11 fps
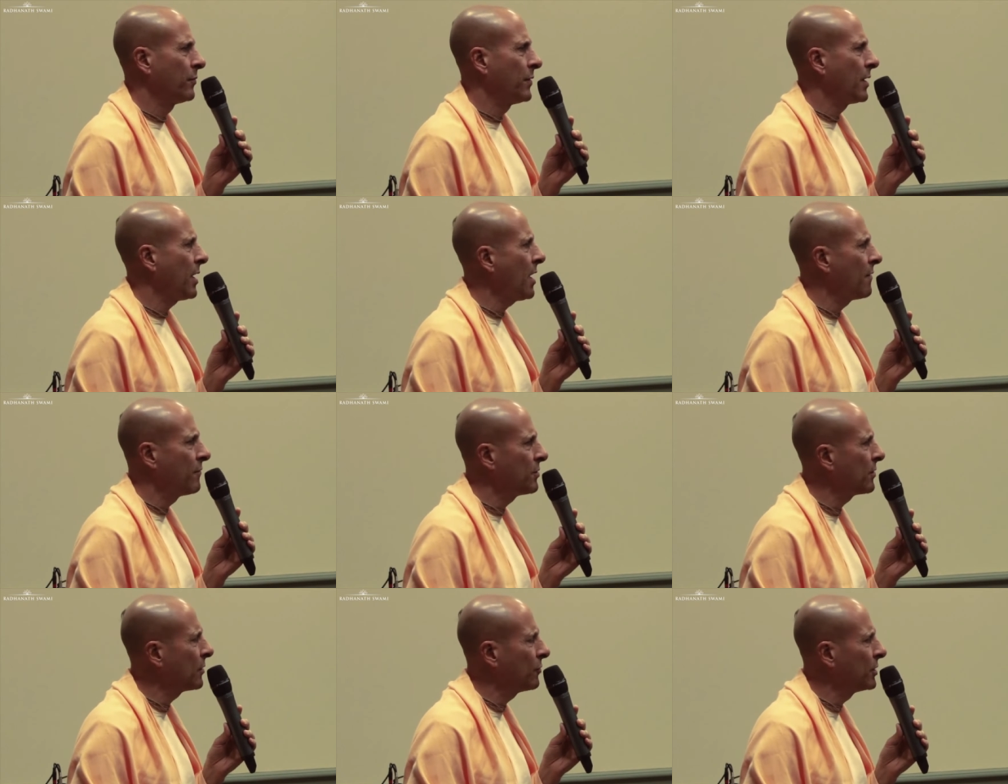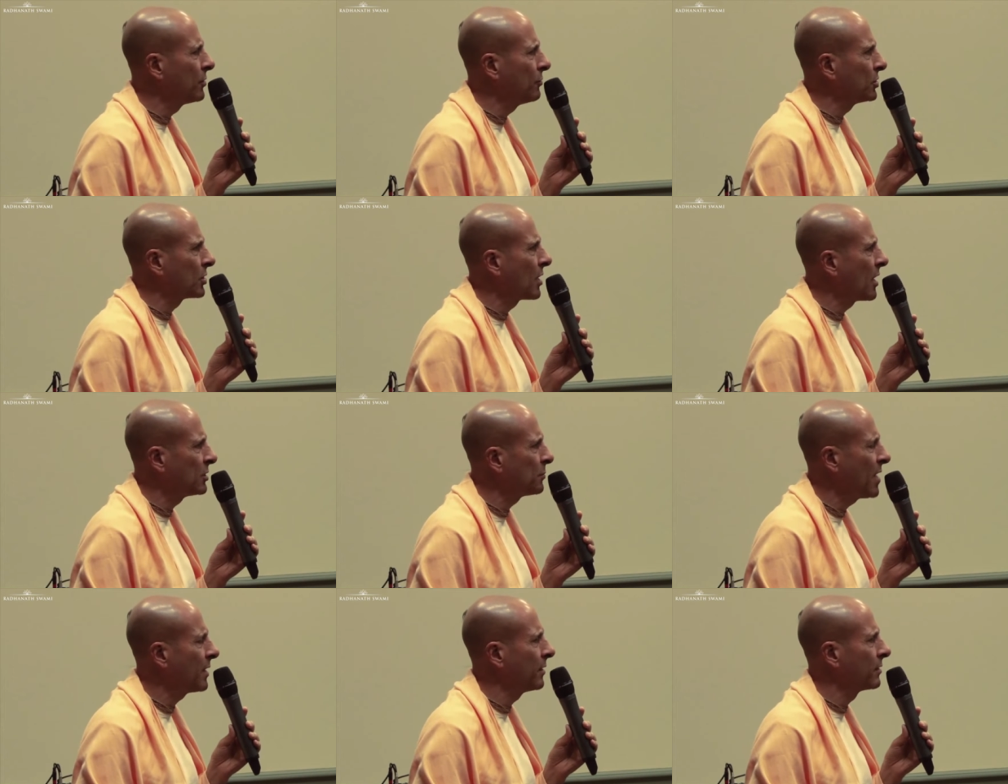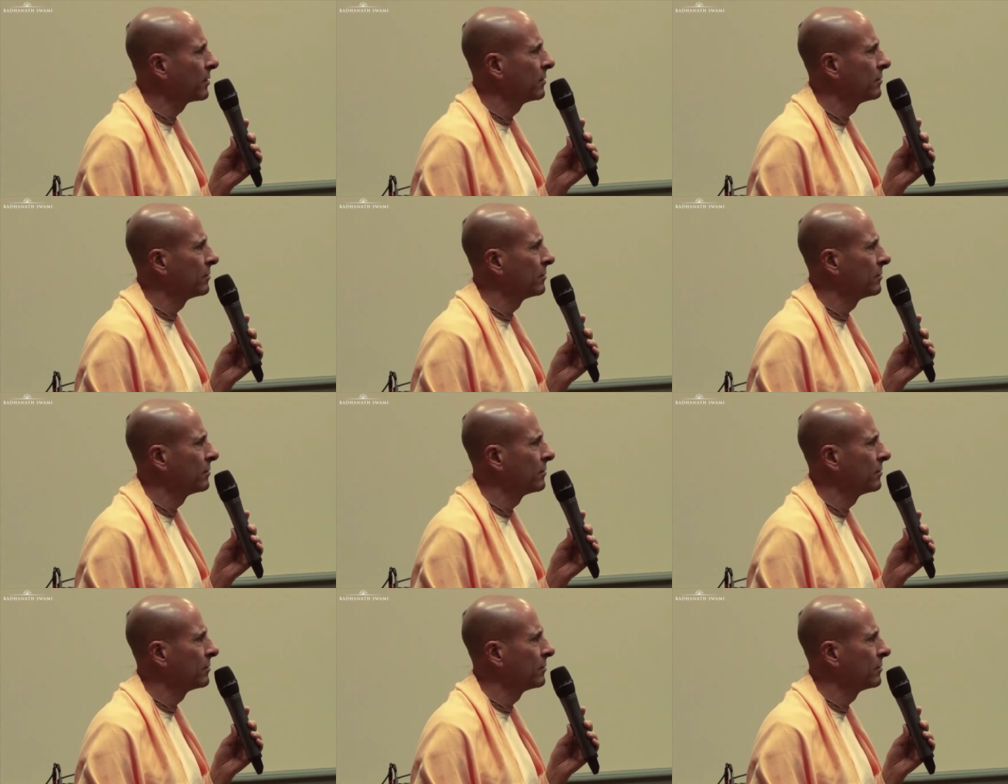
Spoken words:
then everything we do is cosmetic.